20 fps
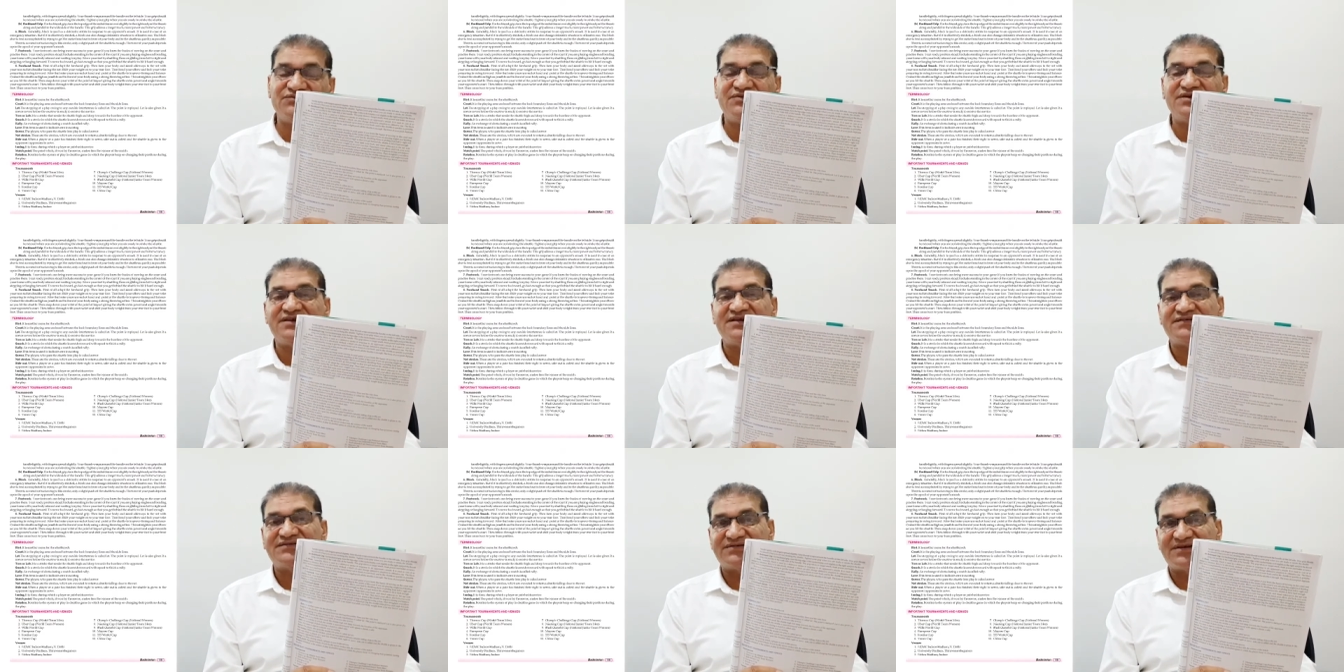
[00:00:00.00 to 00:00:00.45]

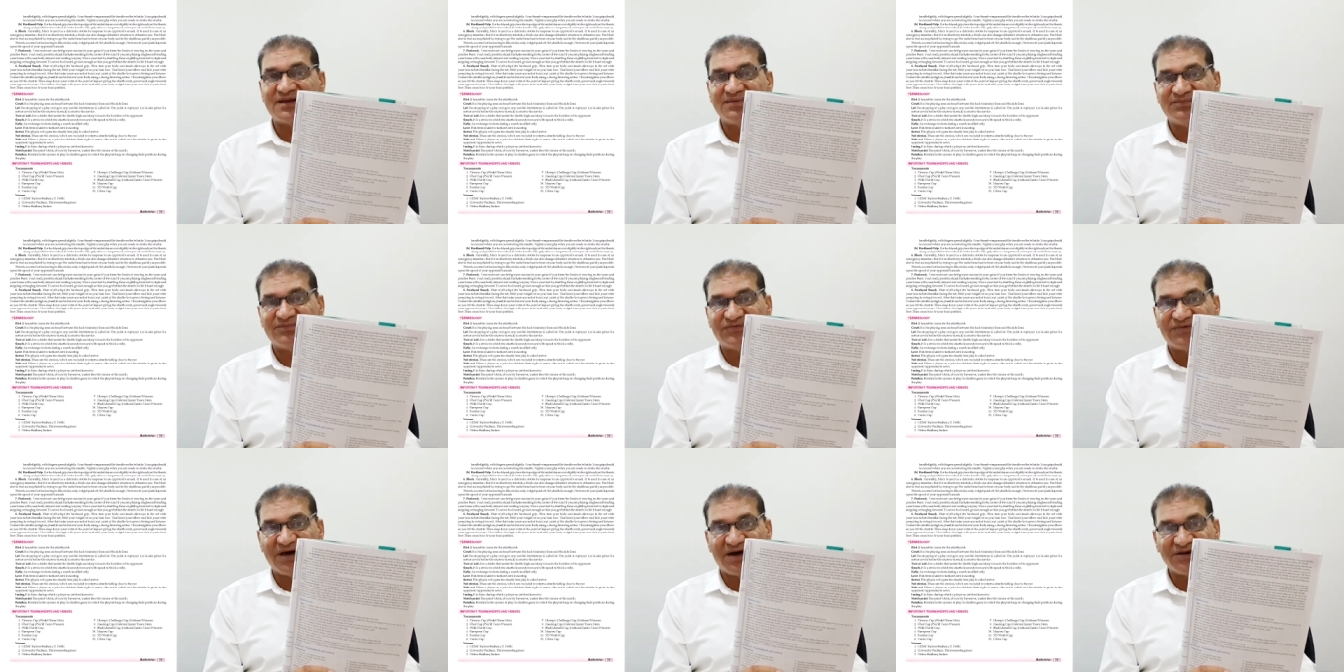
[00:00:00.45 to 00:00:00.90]
Various
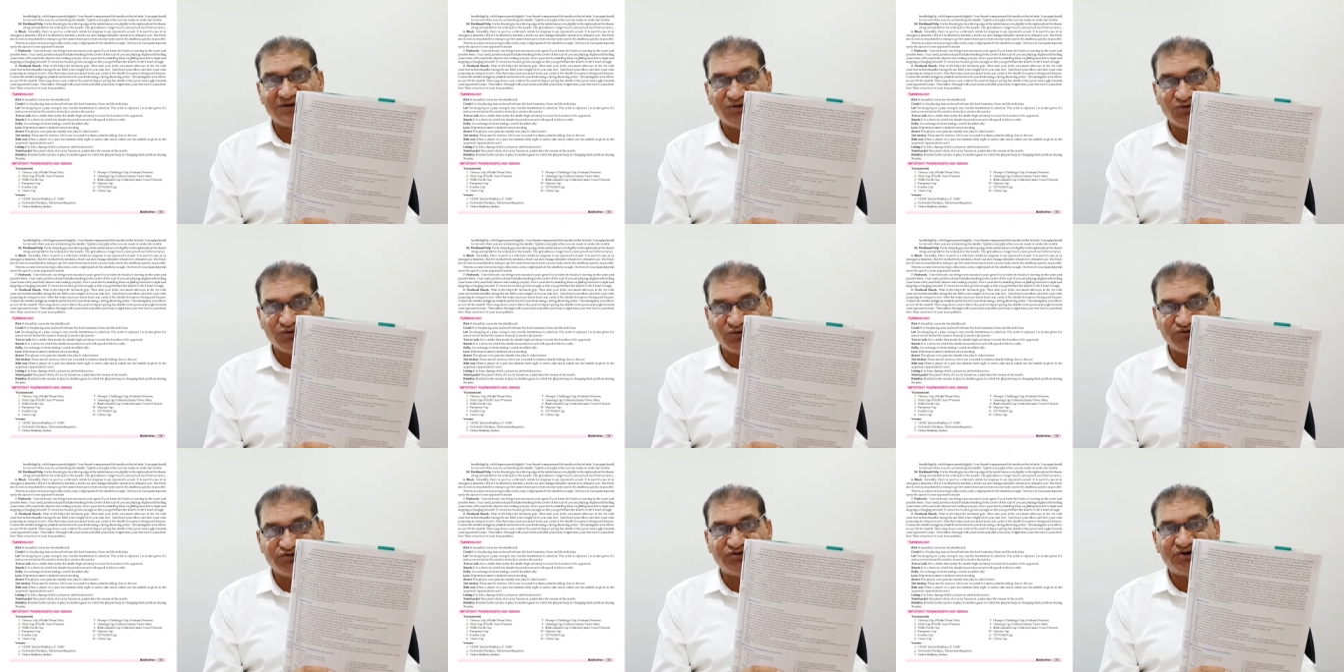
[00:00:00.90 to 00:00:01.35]
terms are
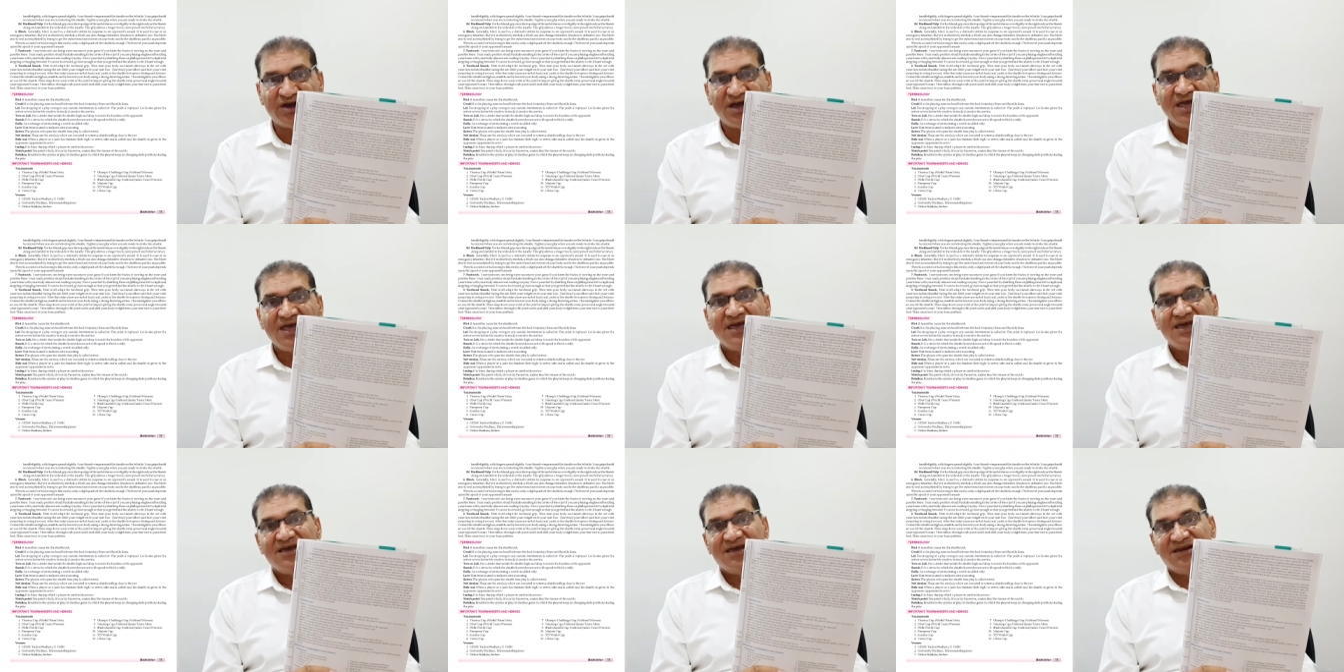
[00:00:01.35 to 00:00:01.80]
used
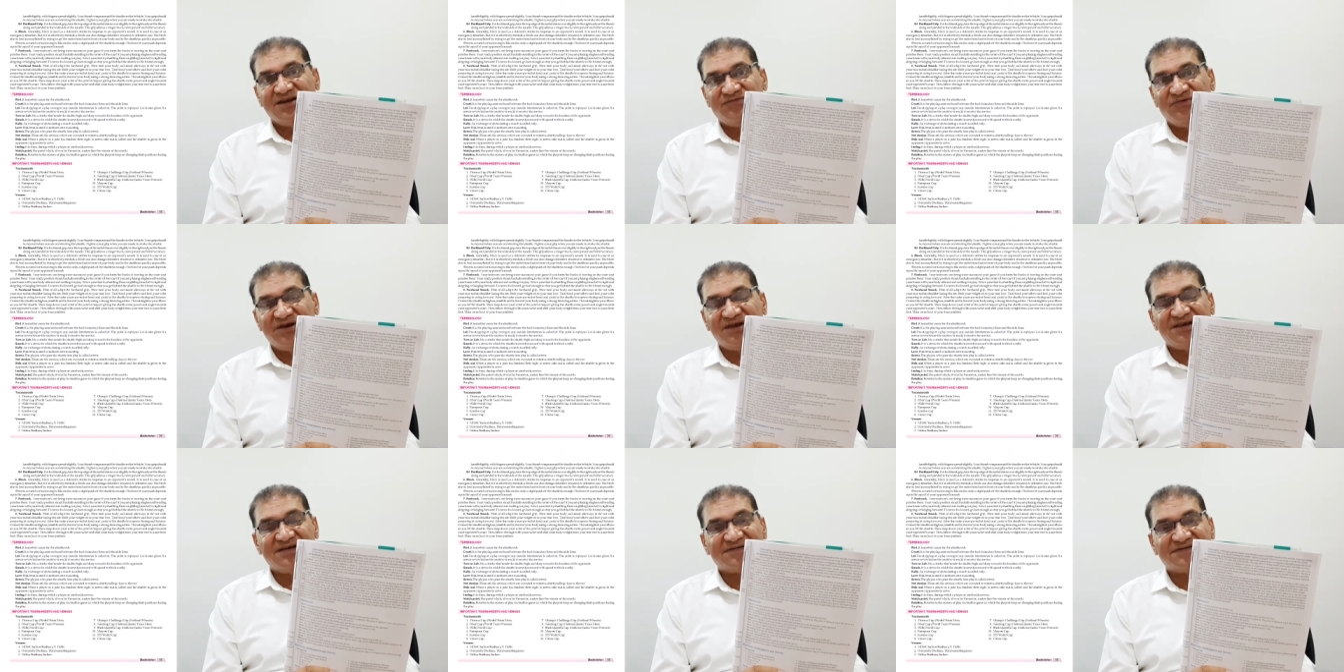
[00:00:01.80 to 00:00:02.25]
in
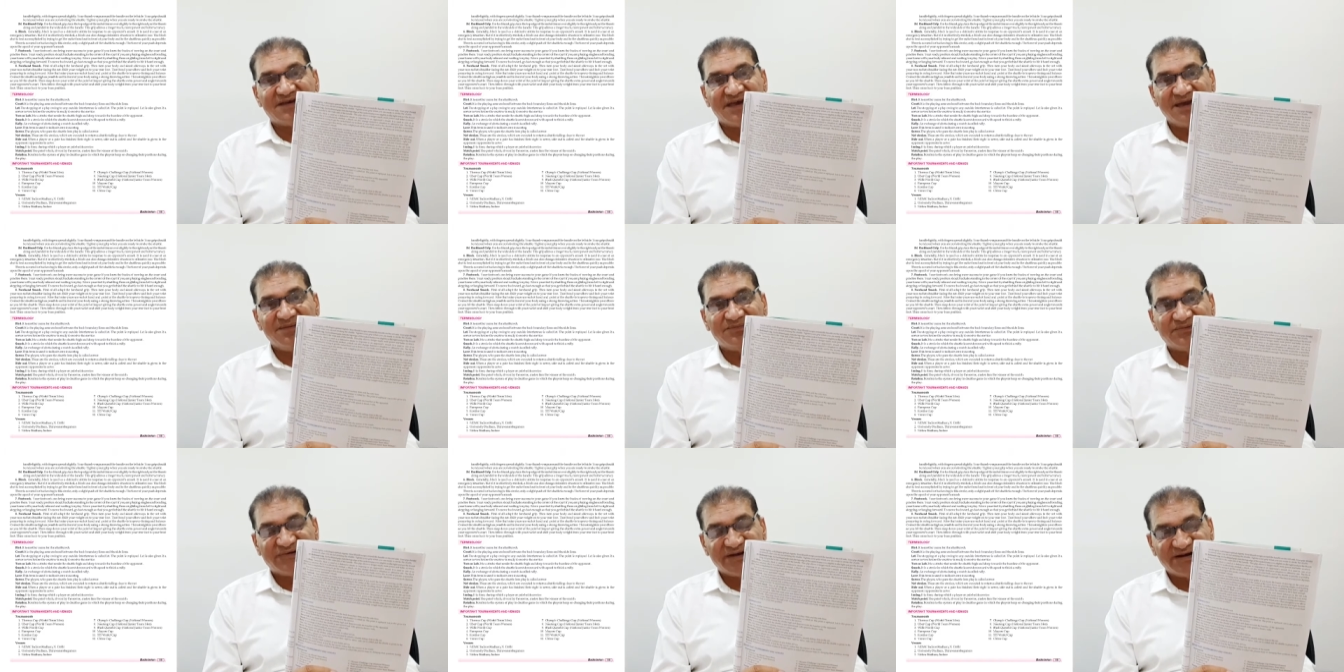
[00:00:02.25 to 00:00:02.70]
various
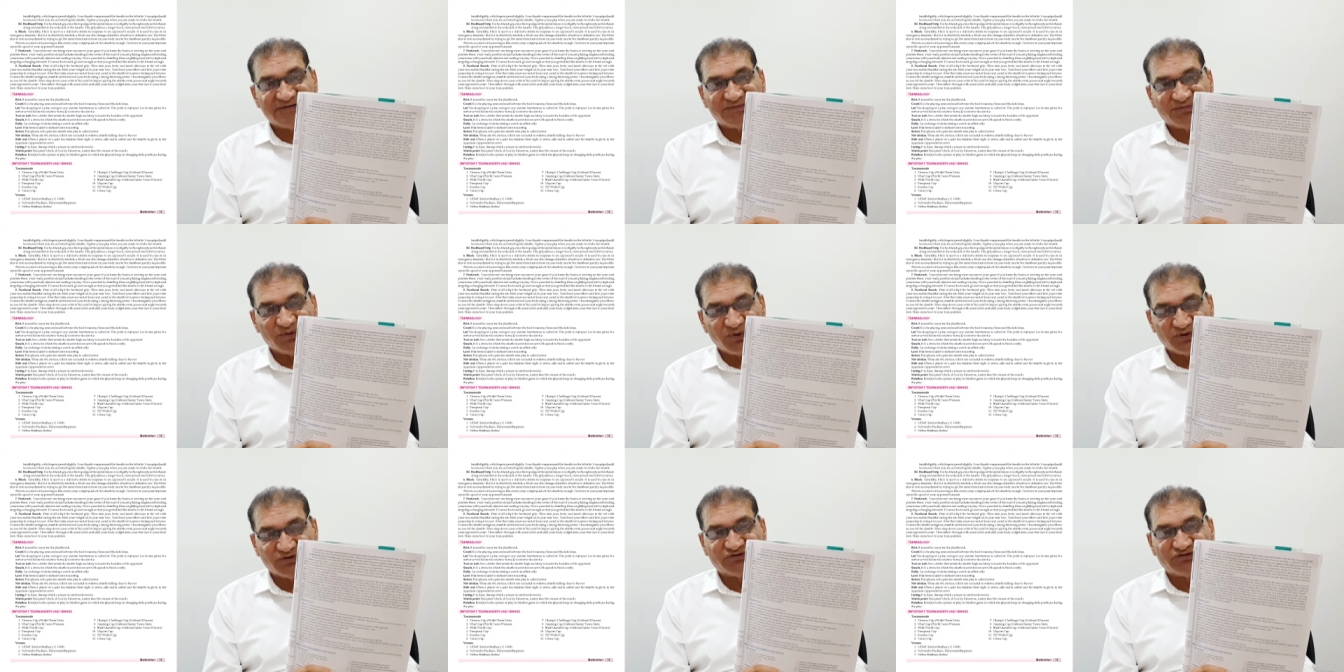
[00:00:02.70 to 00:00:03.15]
games and
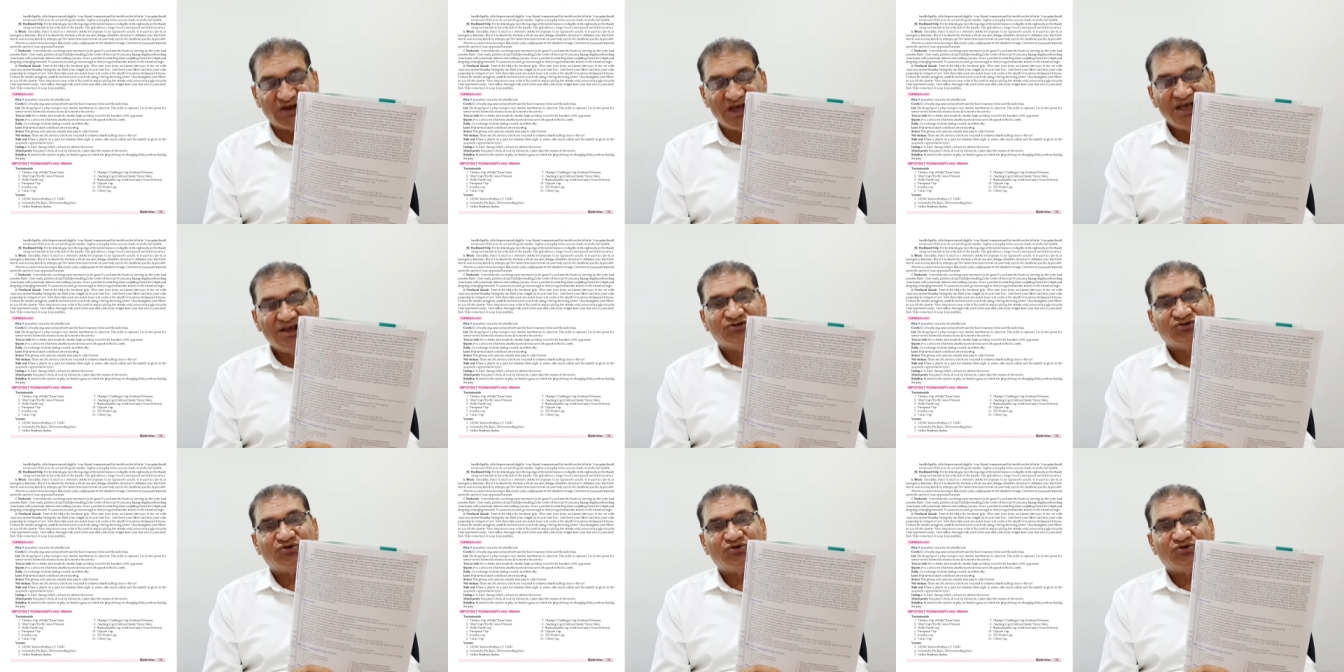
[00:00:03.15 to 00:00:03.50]
sports.